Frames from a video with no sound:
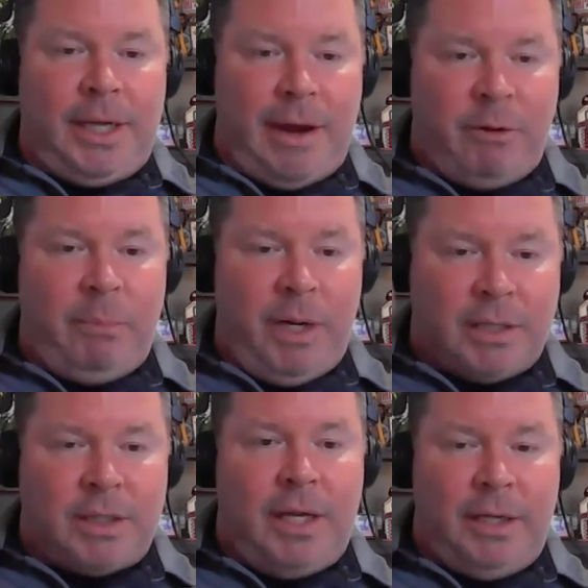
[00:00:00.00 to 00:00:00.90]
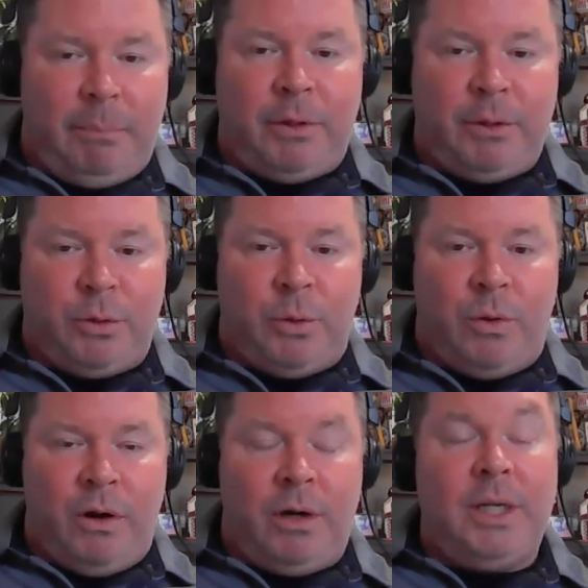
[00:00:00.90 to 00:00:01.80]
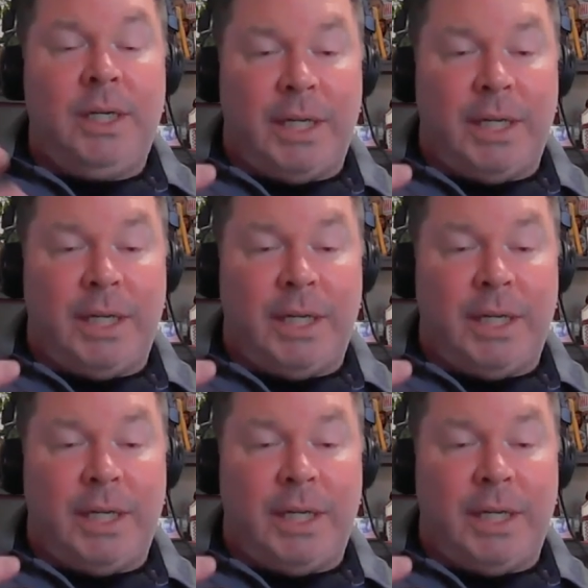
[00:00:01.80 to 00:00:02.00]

Everybody's lined up at the door.